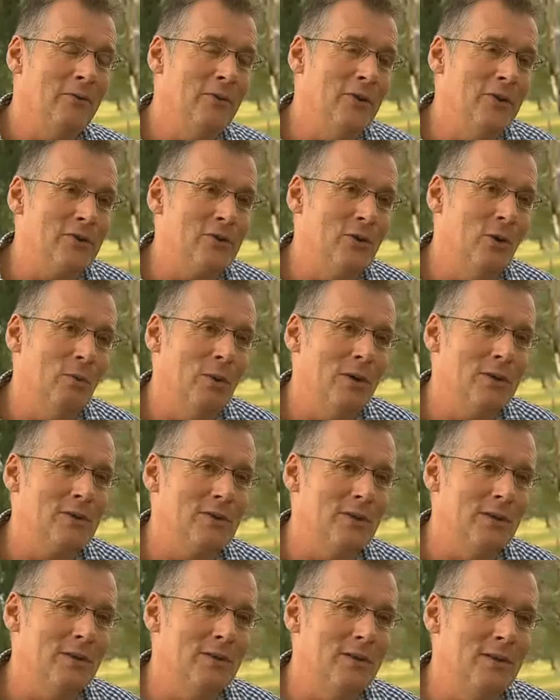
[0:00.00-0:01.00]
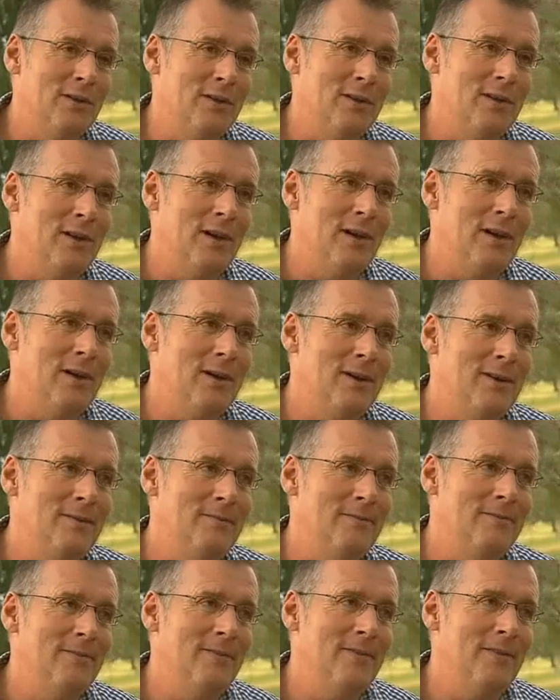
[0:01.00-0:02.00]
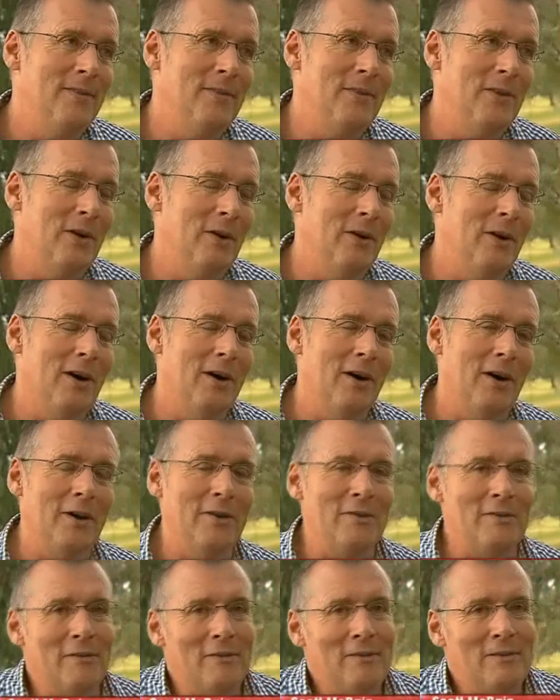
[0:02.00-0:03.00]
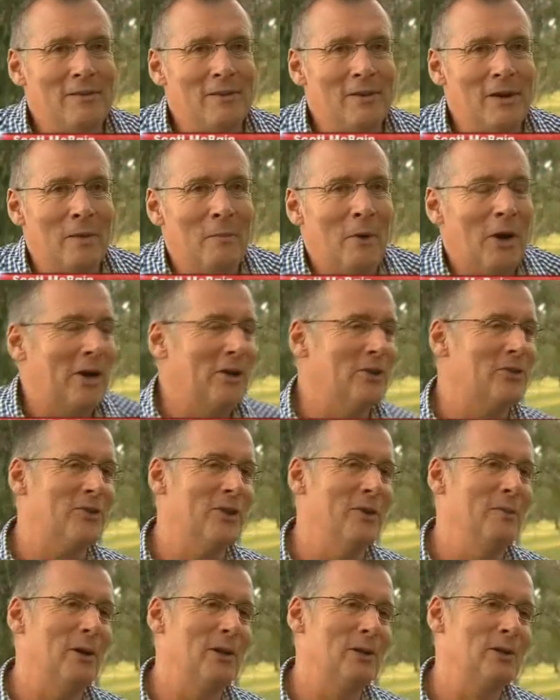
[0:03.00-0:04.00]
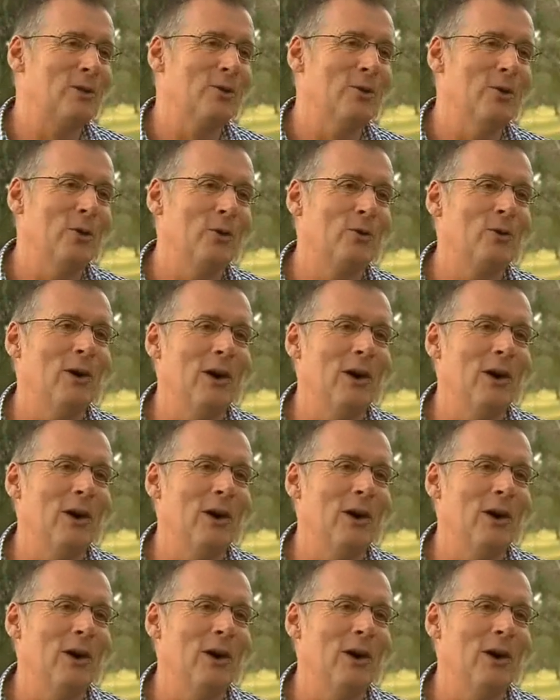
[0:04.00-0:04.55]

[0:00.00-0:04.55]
I mean, the first thought was that, am I going to see my little